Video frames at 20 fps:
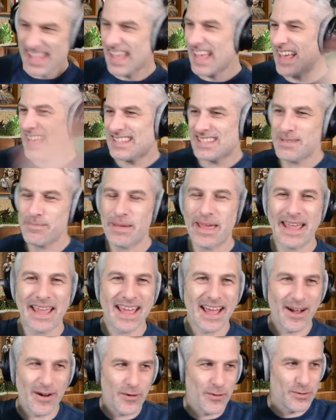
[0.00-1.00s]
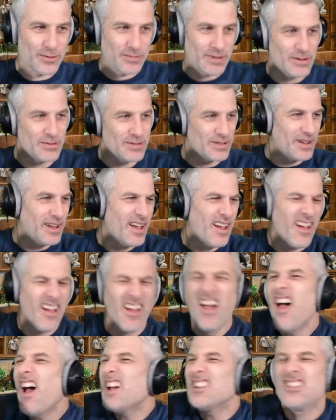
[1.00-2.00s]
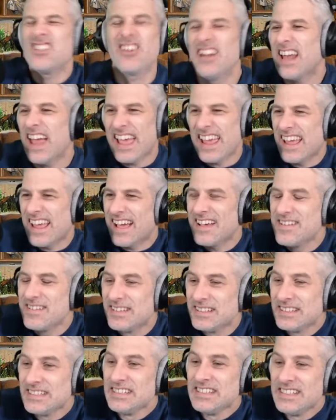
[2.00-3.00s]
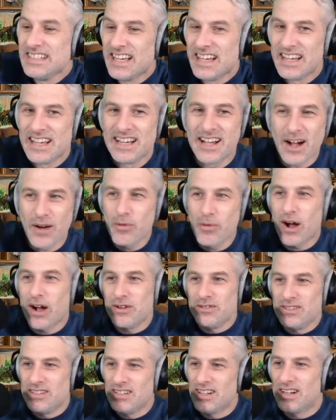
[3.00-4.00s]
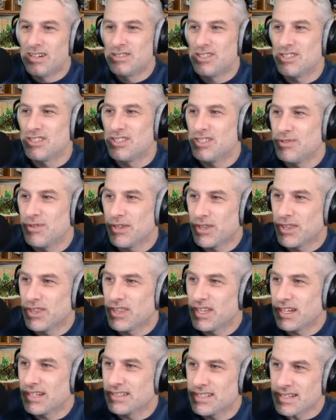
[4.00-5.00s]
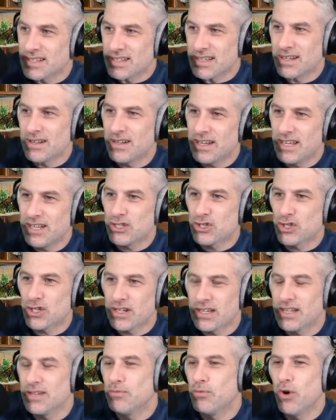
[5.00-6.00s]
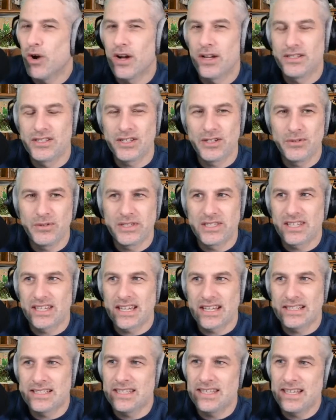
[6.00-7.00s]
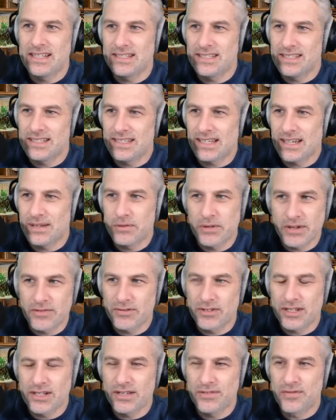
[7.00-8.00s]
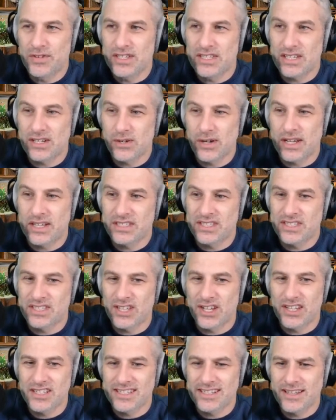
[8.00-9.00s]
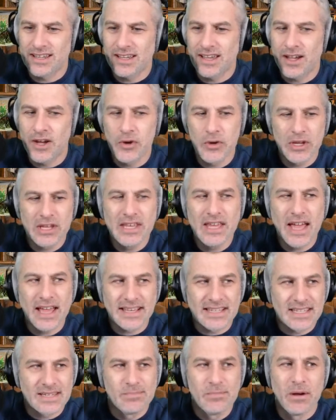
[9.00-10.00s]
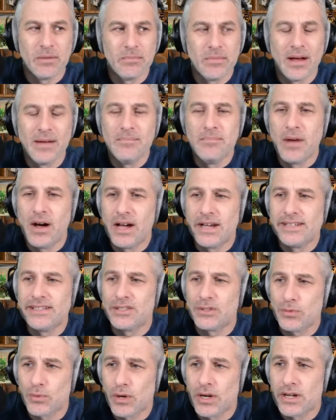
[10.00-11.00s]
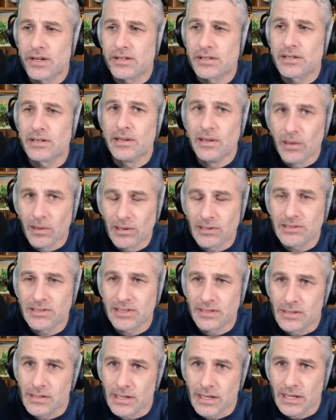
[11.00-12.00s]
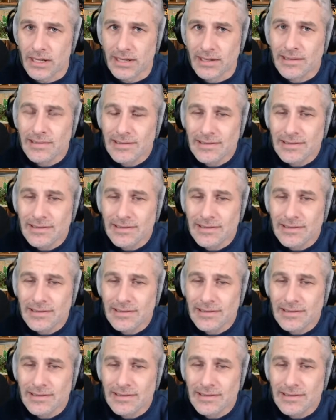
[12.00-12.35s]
it's a bit cold. We'll do. I'll do it later. Uh, I won't. I'll just do other things. And then, literally, what I do is I get to the end of the day when I haven't done any physical exercise and I go, Yes, but my mind worked a lot today.